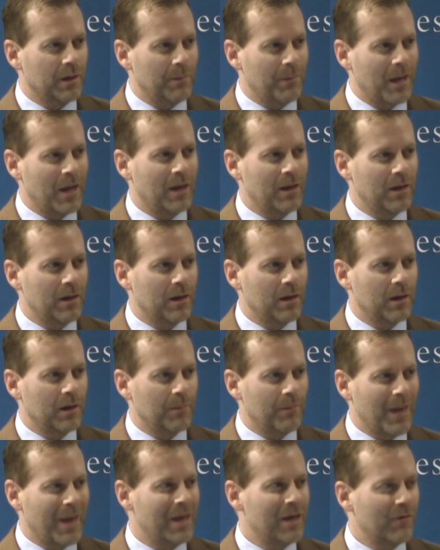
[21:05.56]
in many,
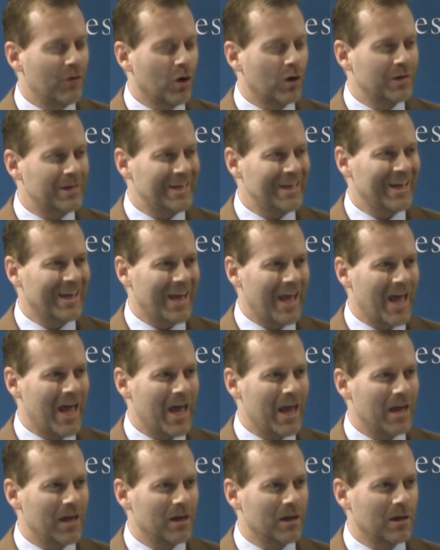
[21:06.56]
in many of our
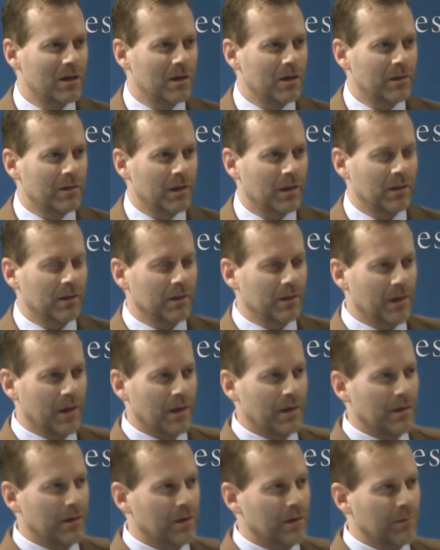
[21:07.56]
DNA that,
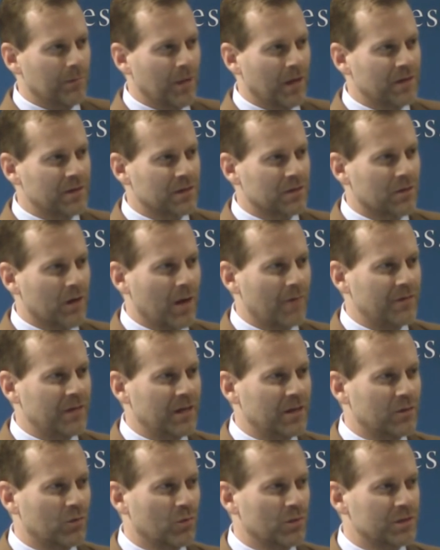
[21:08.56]
that makes us
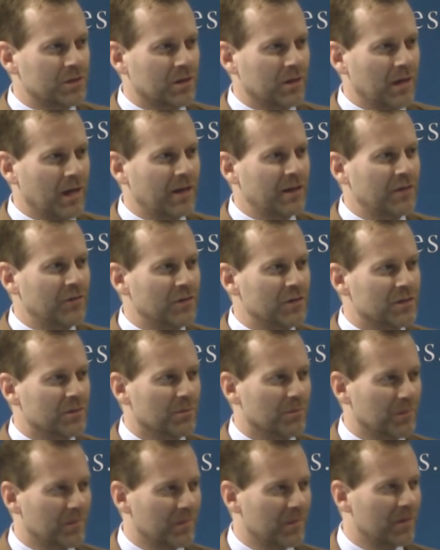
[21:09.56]
gravitate towards
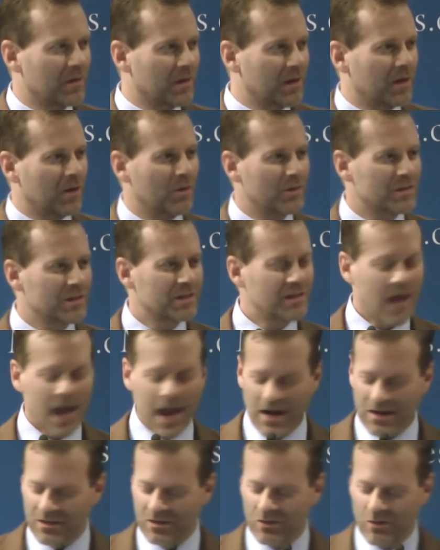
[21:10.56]
collectivism, you know, as a
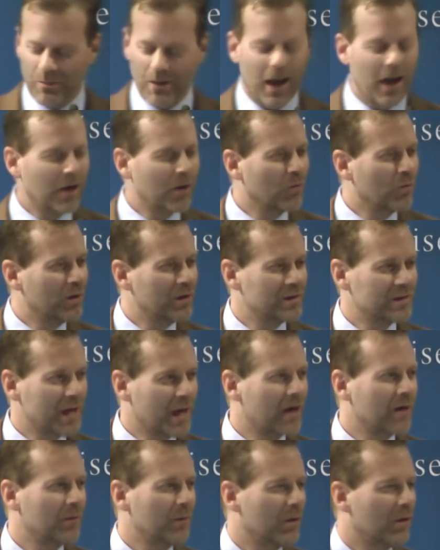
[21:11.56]
tactical matter, what does
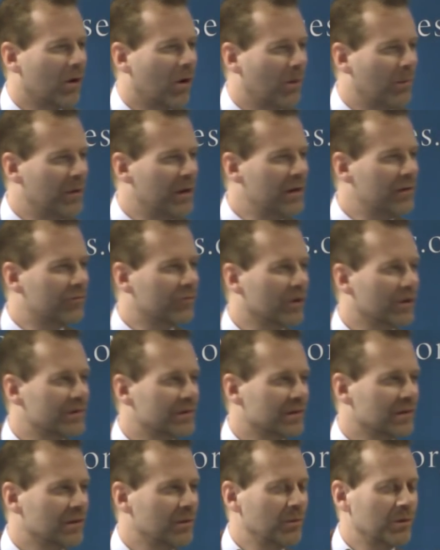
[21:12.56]
that all mean for
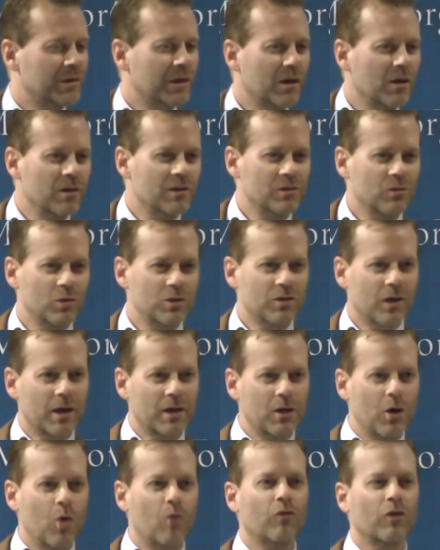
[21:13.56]
us as libertarians? Are we
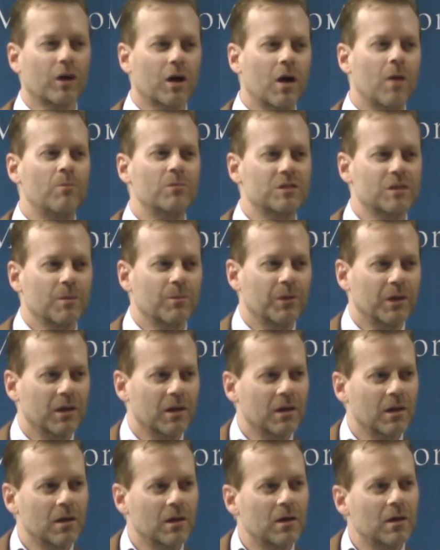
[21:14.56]
trying to overcome
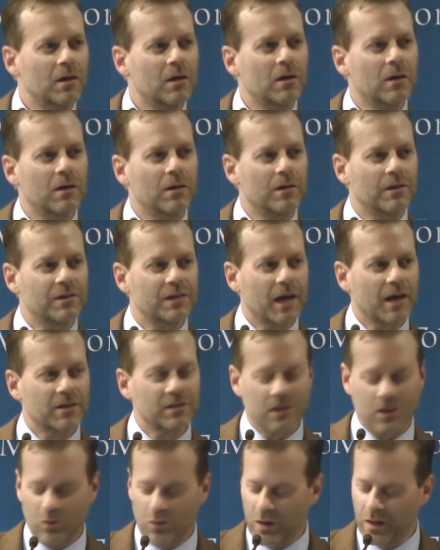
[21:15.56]
something that's
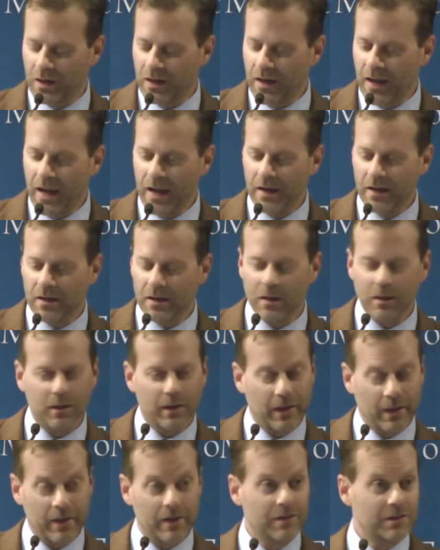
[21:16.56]
actually quite innate,
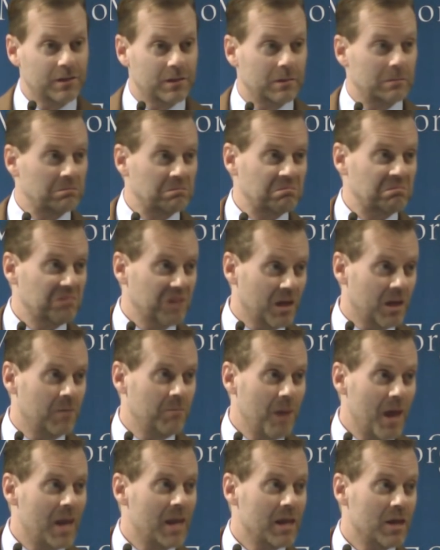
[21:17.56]
at least
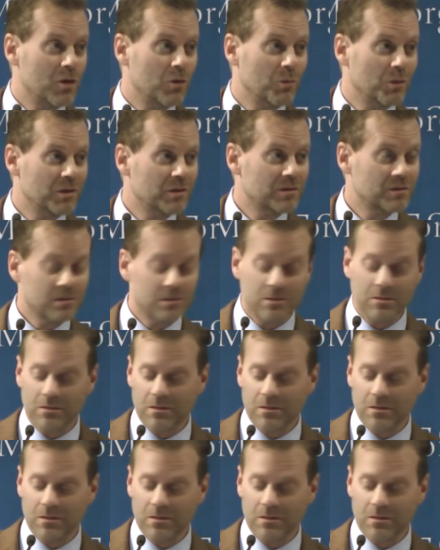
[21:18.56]
in many humans?